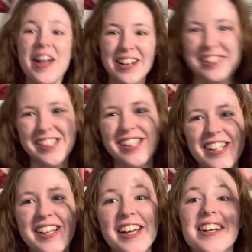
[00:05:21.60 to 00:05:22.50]
But
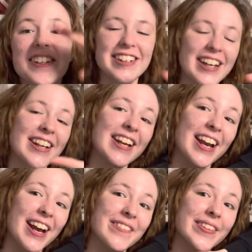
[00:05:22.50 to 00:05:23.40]
good night,
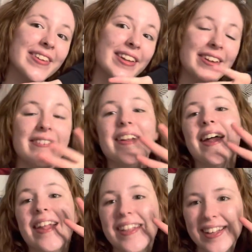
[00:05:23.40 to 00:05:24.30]
and I will see you
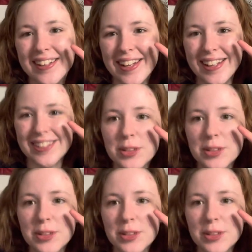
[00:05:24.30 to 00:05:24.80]
Sunday.